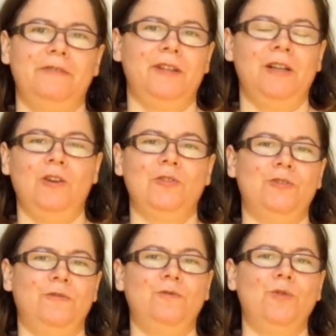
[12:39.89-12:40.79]
a lot
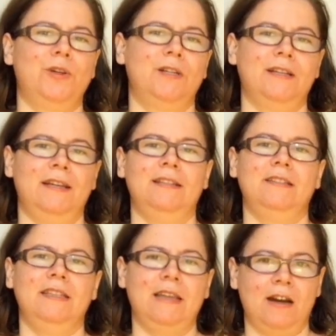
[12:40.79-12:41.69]
of work and
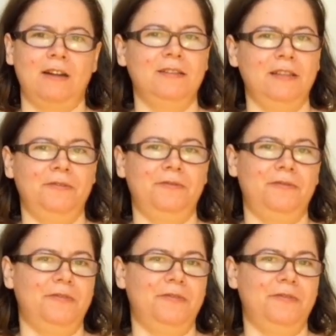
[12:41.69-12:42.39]
yarn if